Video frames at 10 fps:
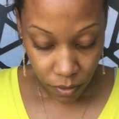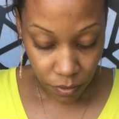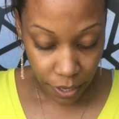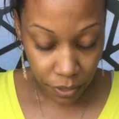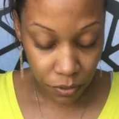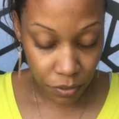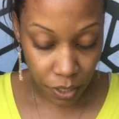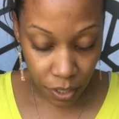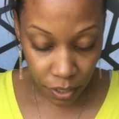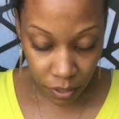Okay, so
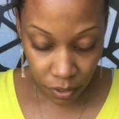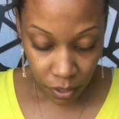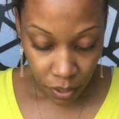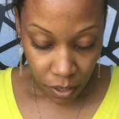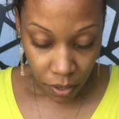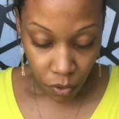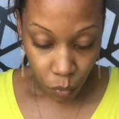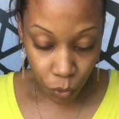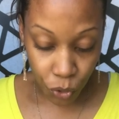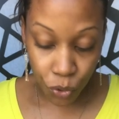then
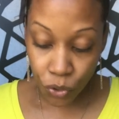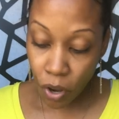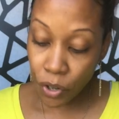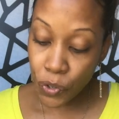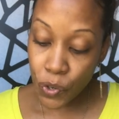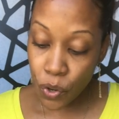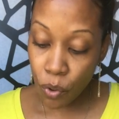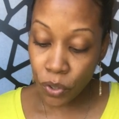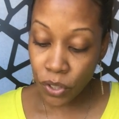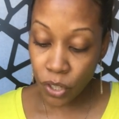what you started to
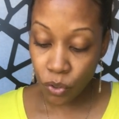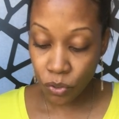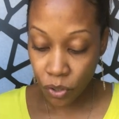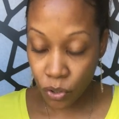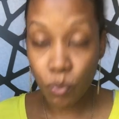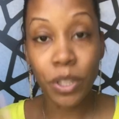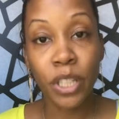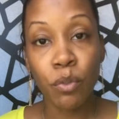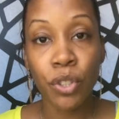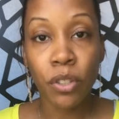notice as you started to
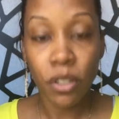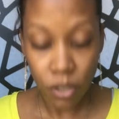relinquish